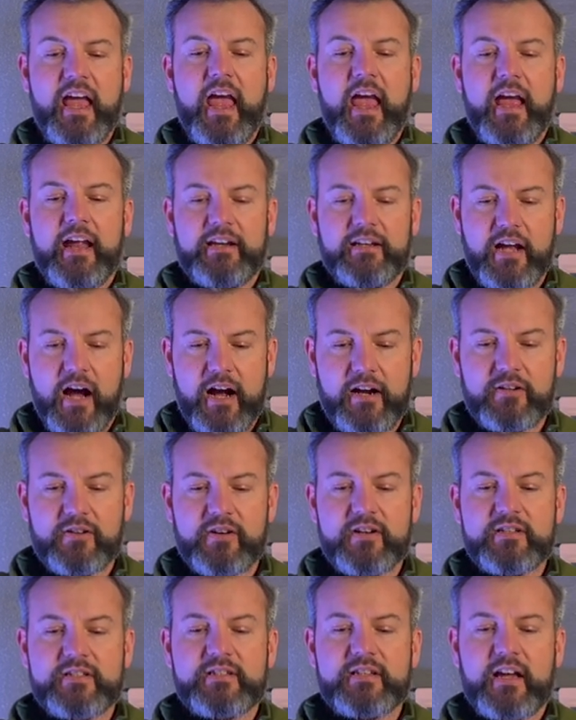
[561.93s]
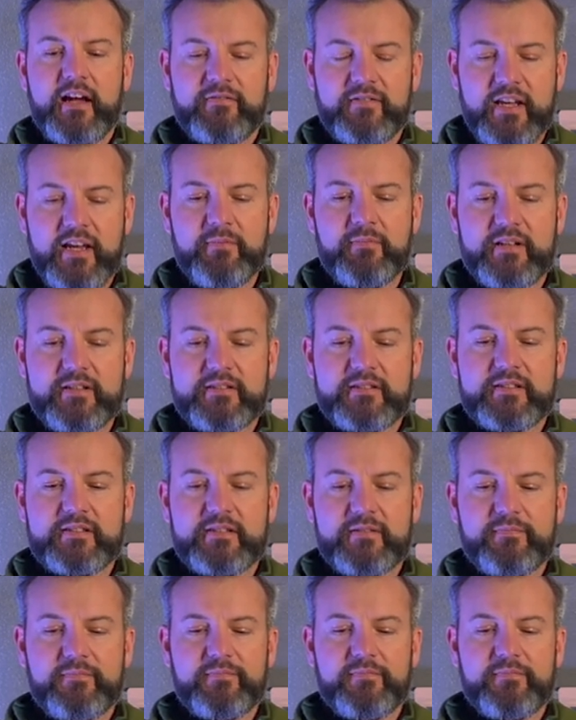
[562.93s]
and doctrines of demons.